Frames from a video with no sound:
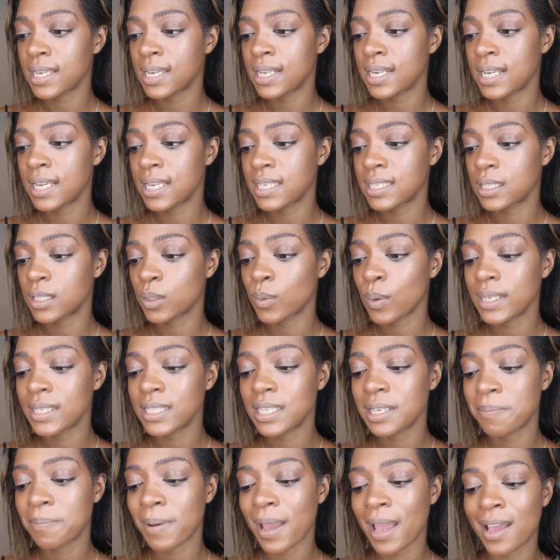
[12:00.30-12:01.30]
It is
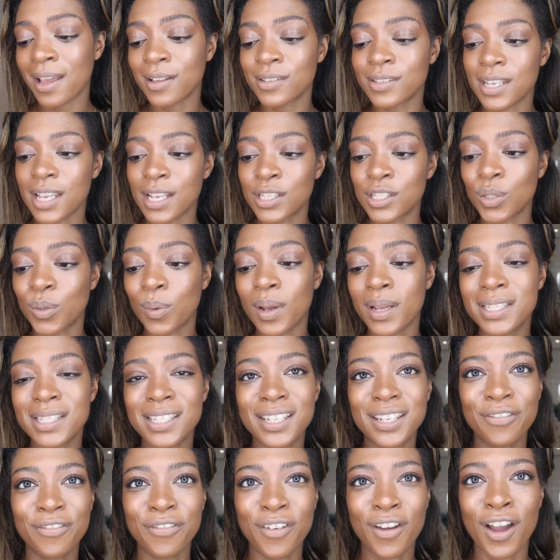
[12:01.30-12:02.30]

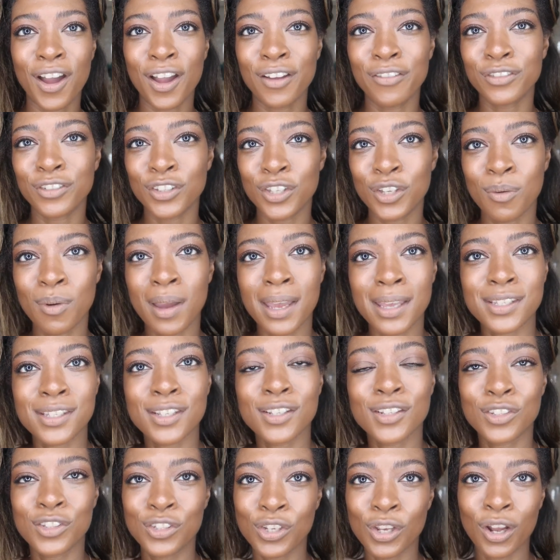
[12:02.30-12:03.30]

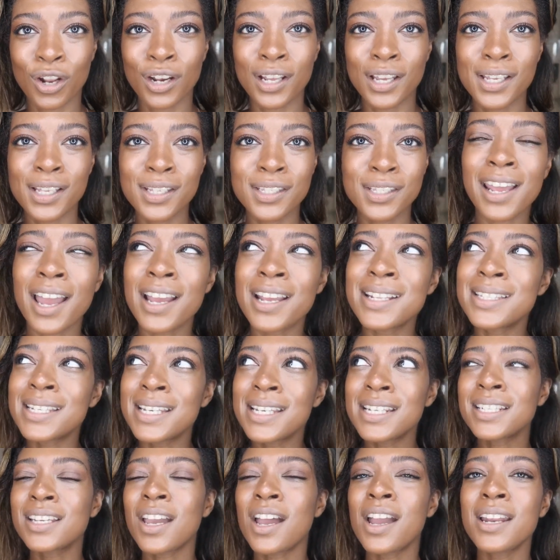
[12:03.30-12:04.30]
£20.25. I
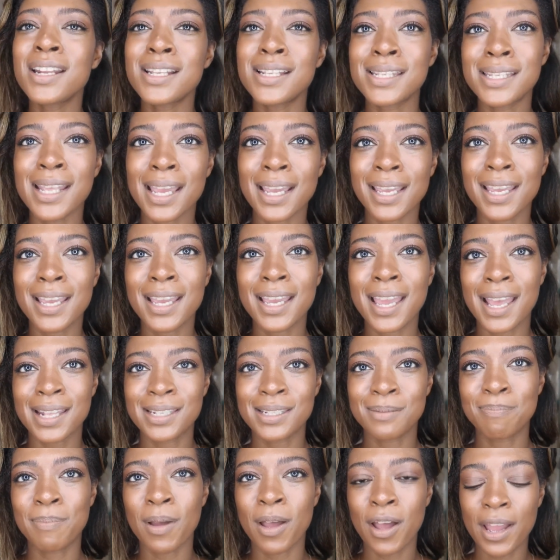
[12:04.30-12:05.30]
did kind of second
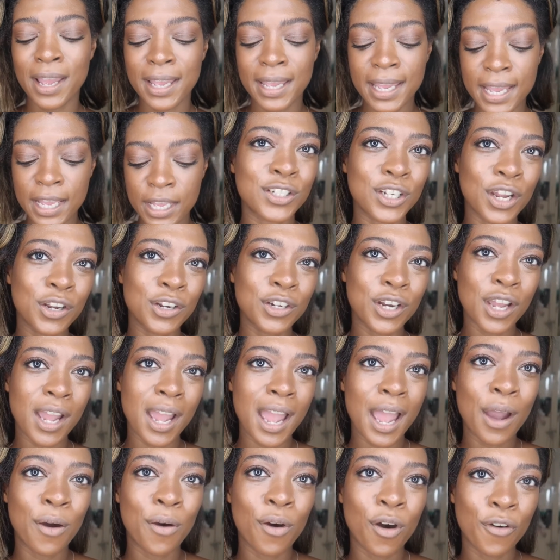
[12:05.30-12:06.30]
guess buying it. Don't know
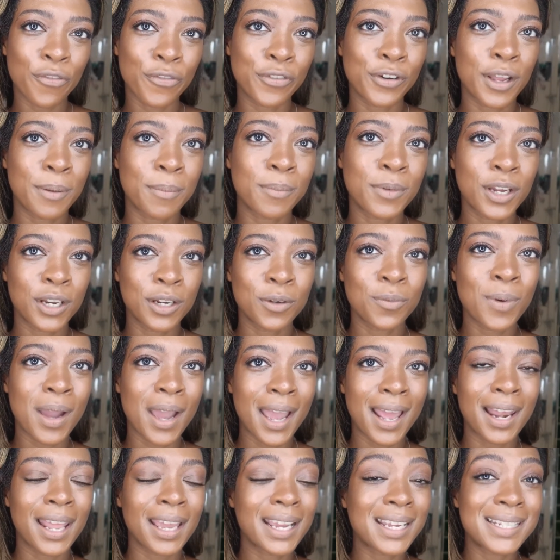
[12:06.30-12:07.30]
how often I'm gonna
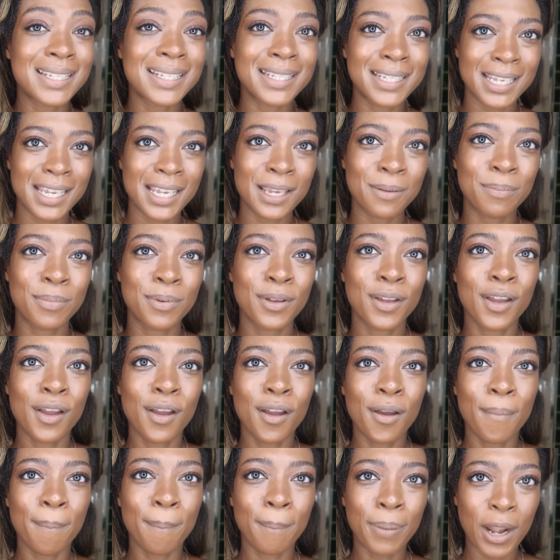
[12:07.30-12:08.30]
wear like a deep
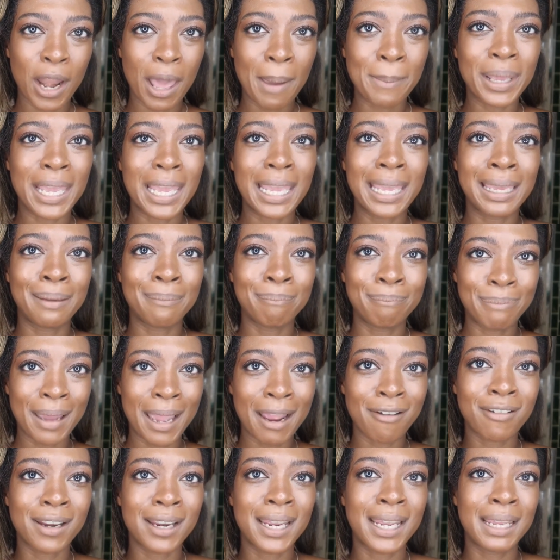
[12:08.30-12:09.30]
plummy
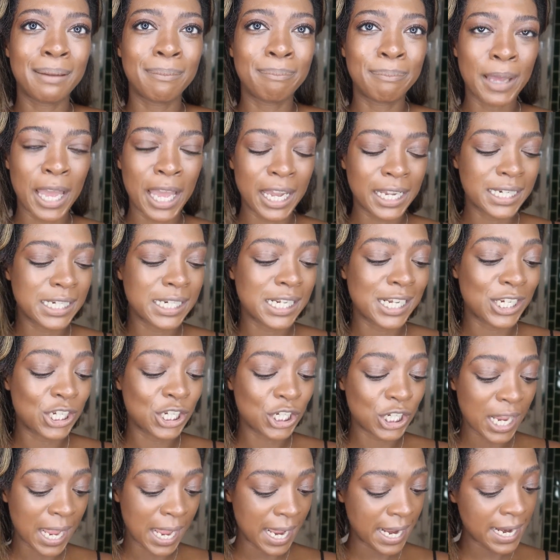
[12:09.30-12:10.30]
berry burgundy
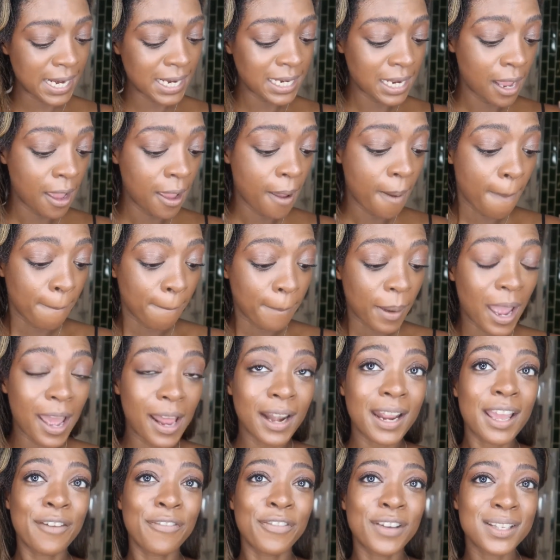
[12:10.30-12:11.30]
shade,
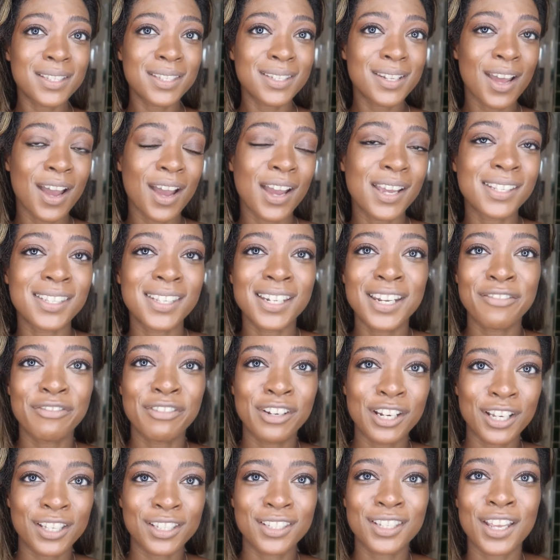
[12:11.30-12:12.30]
but if it's nice and if
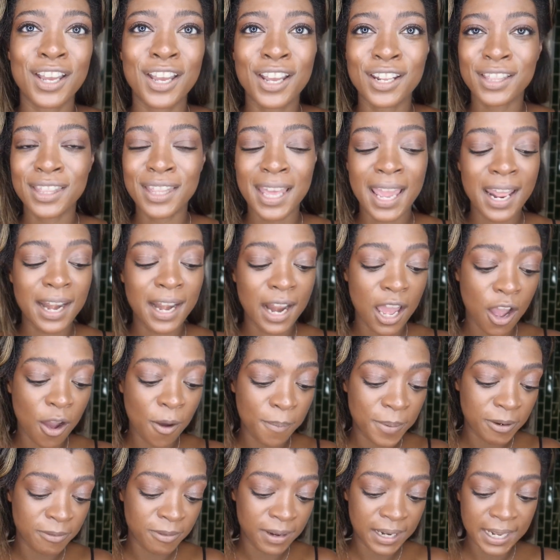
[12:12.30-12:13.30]
it looks good, then
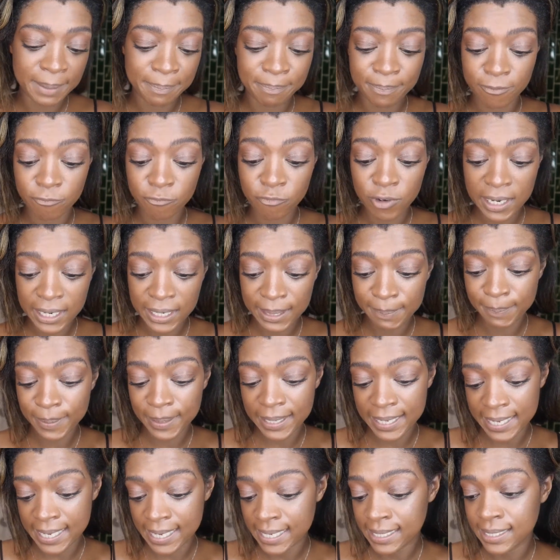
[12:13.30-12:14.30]
I'll be really, really
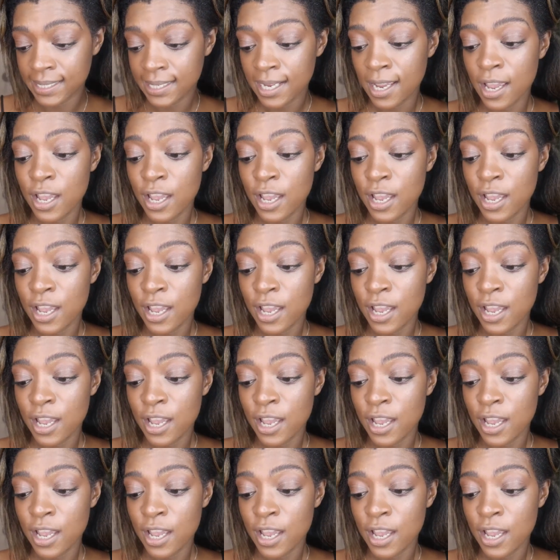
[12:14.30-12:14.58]
pleased.